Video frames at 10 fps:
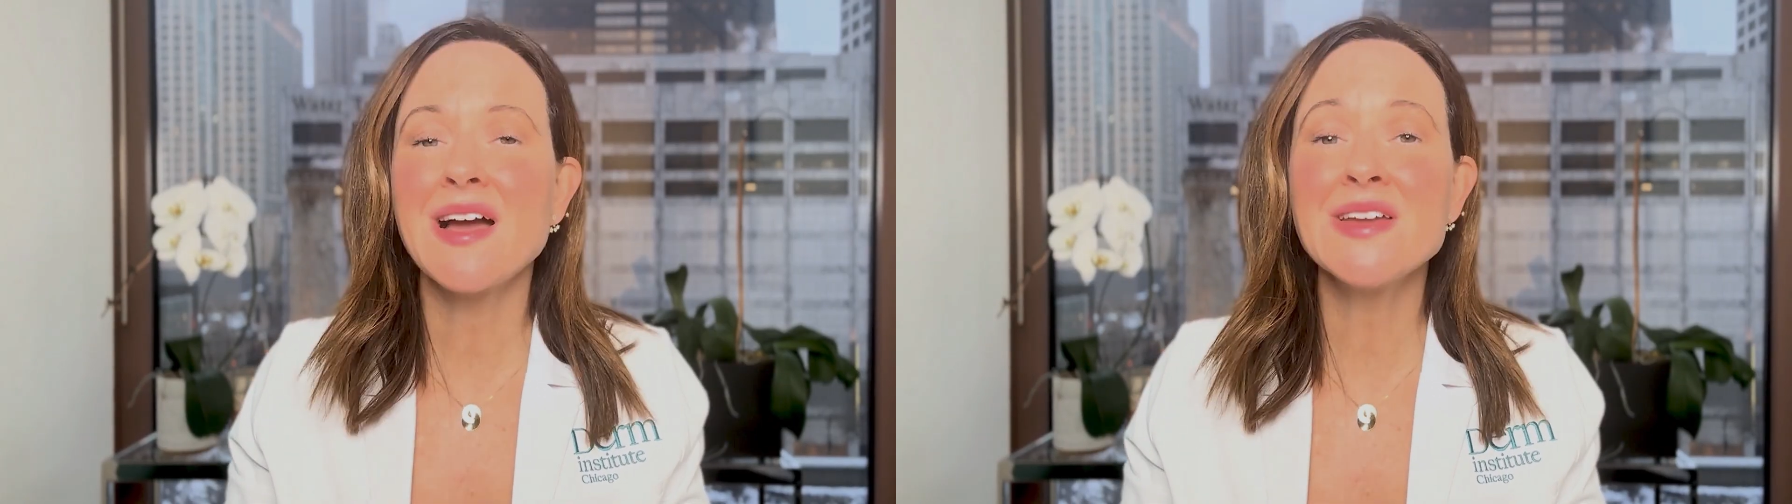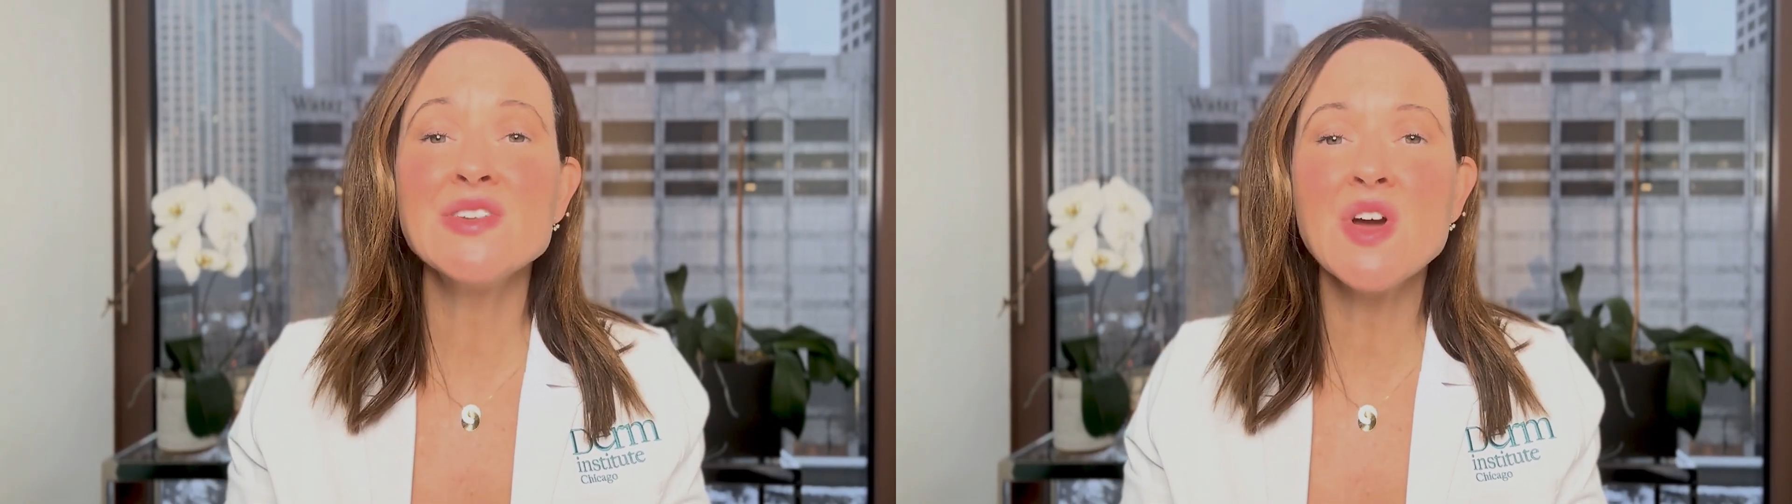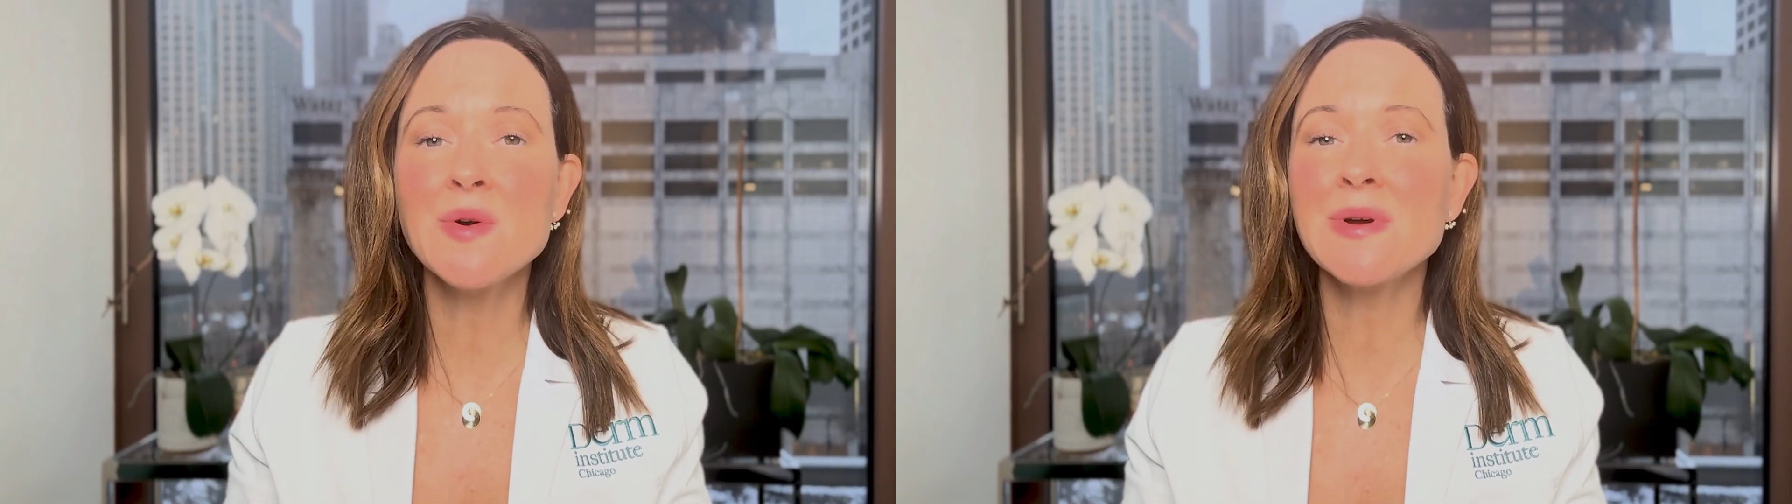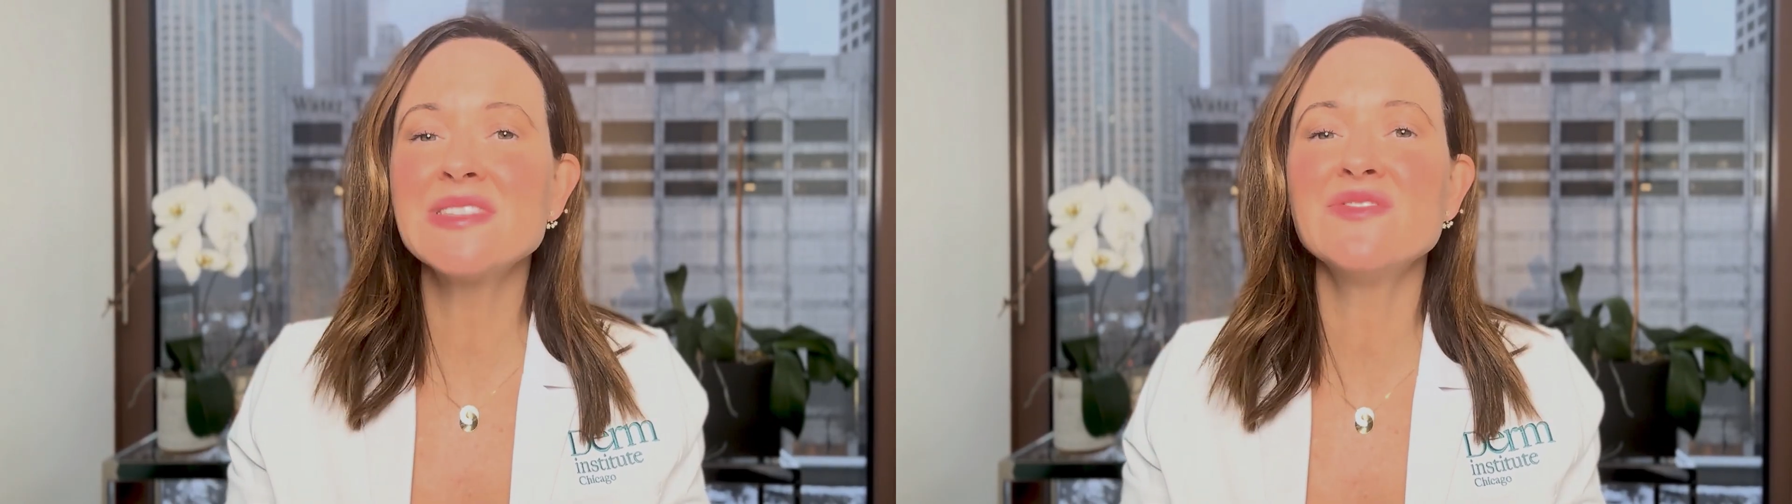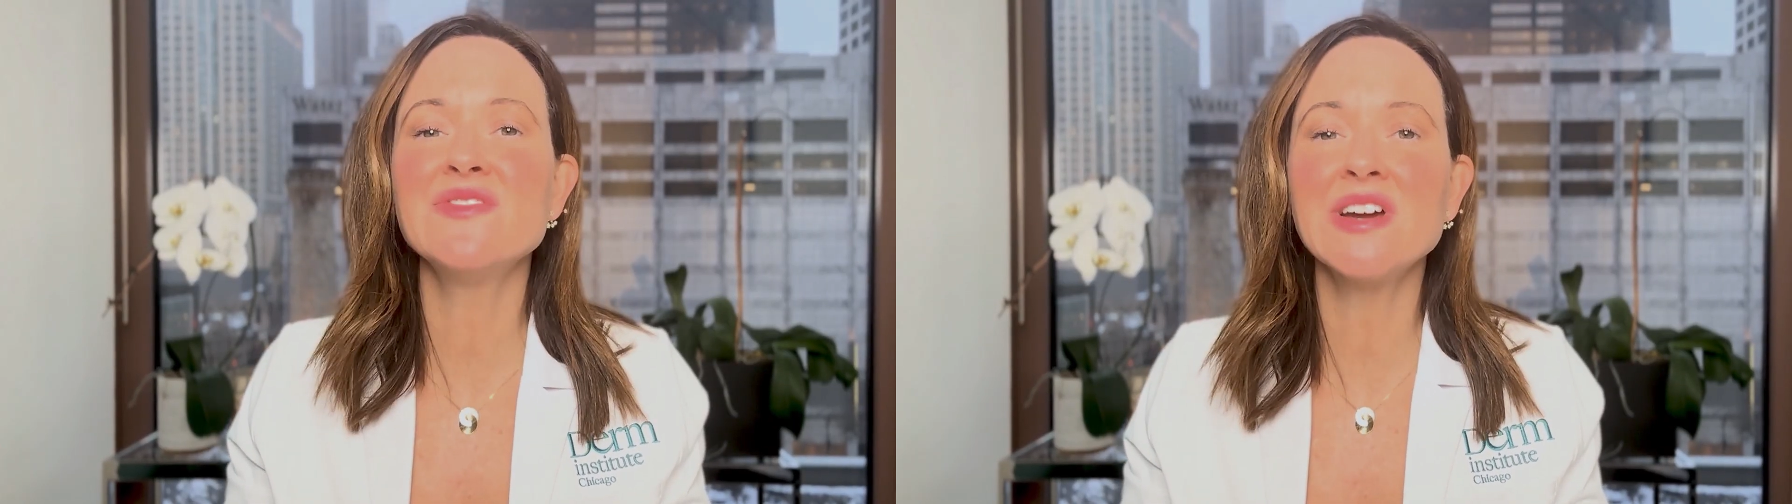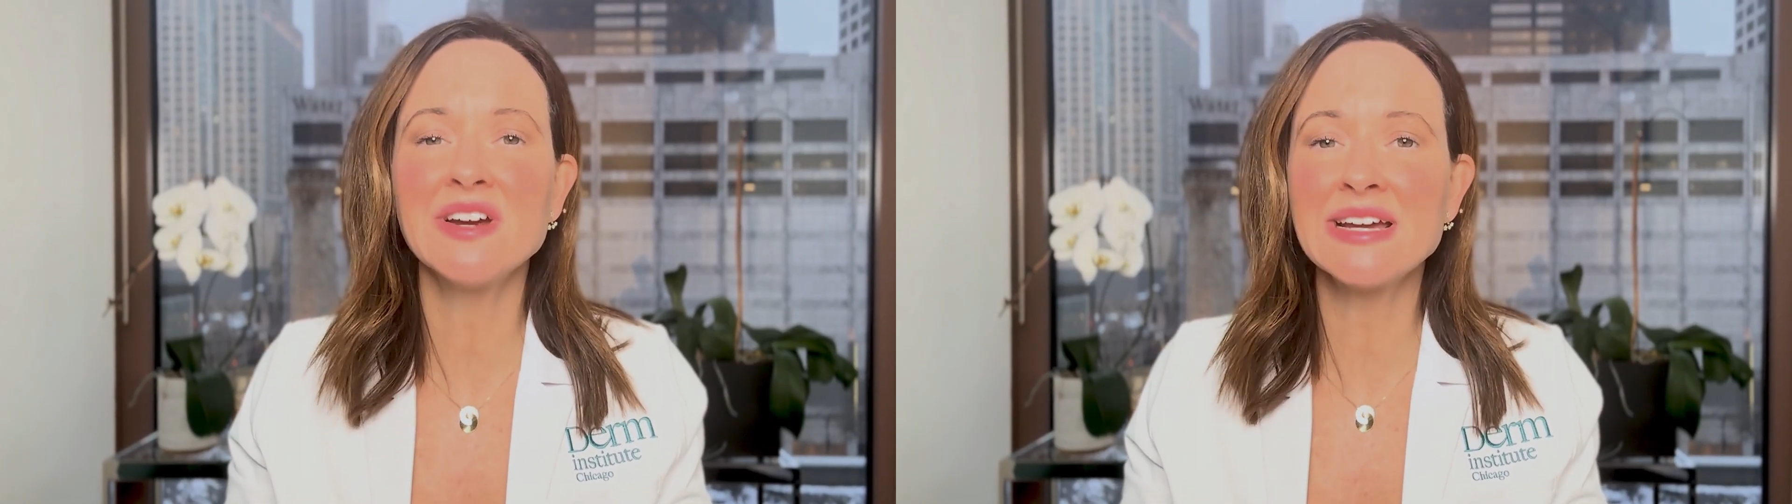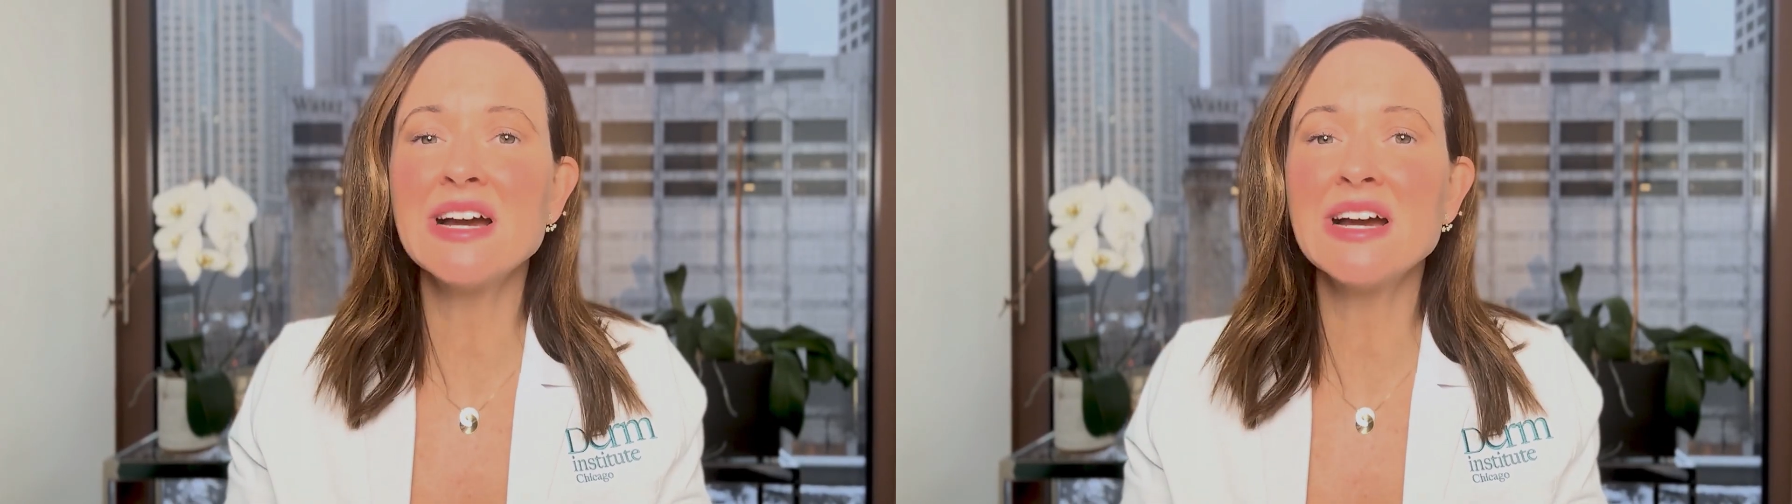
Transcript: I know it's very